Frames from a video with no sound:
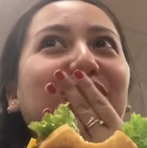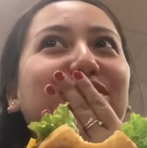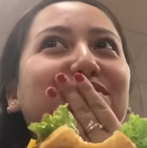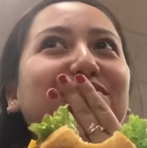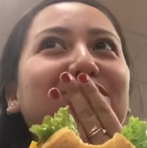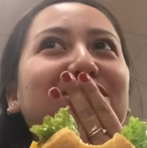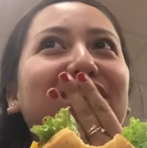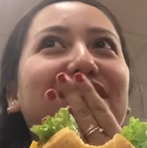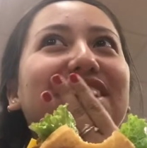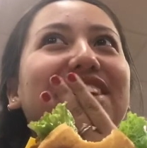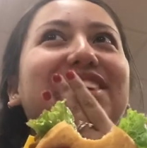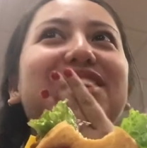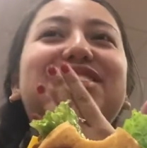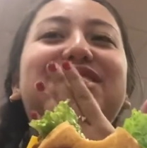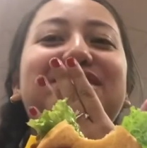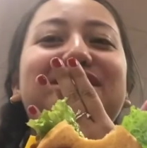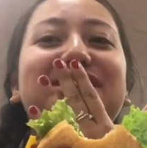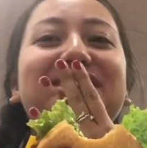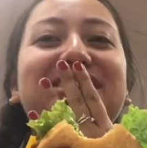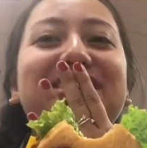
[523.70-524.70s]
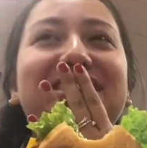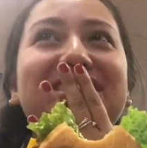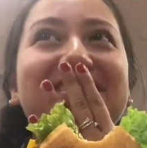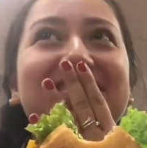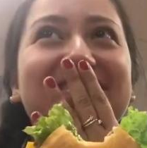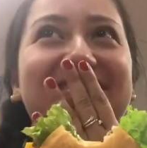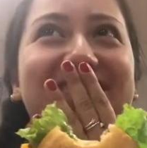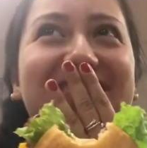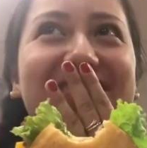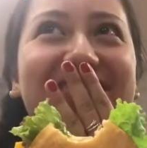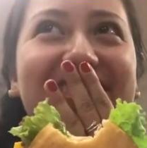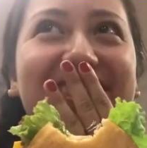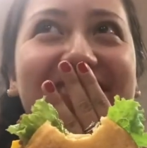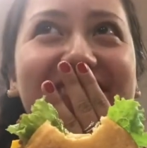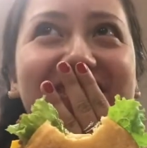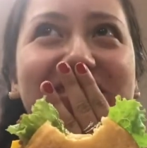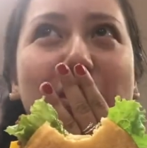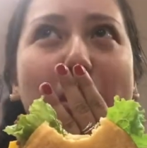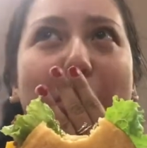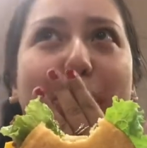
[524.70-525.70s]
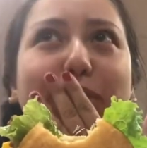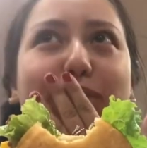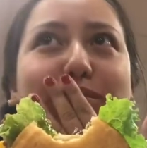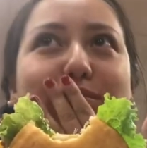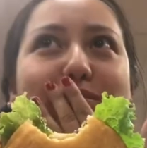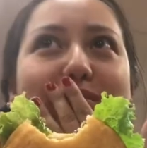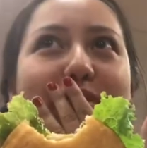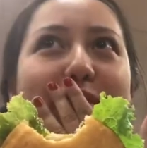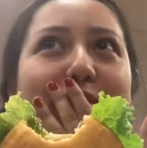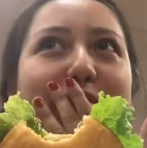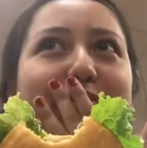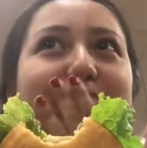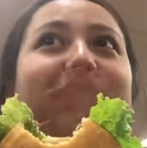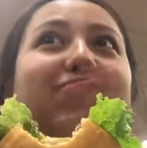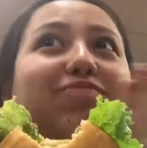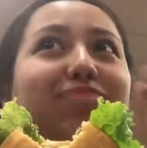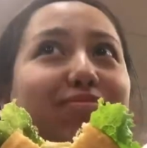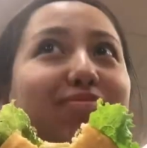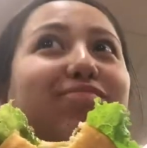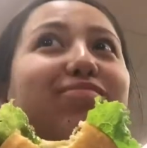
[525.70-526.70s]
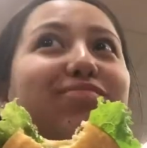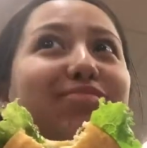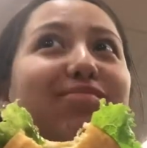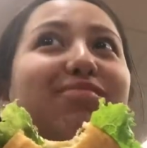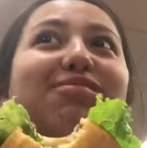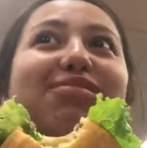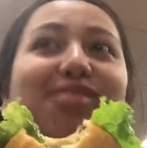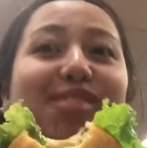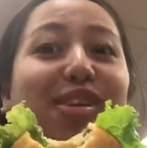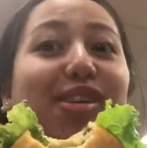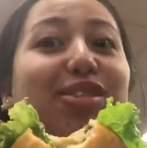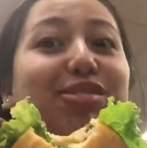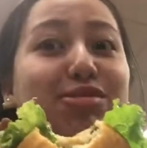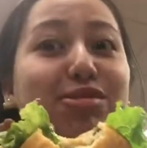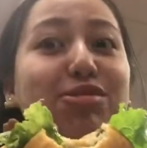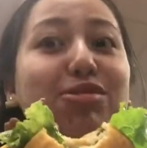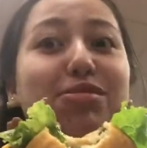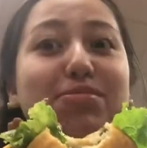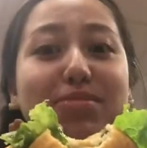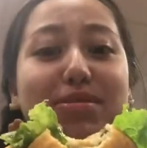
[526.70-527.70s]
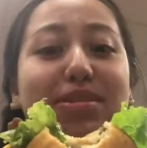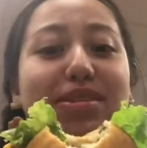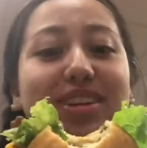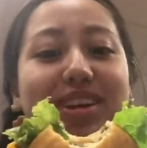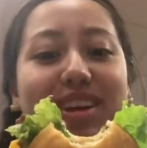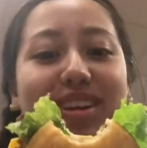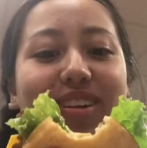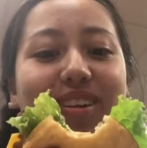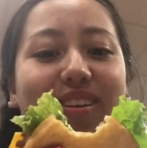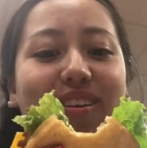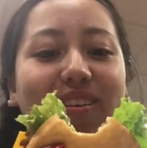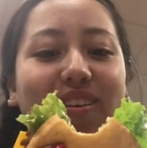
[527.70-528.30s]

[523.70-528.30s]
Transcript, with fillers: it's good. Like a huh? sinner. Oh, you don't think it's good? It's super good.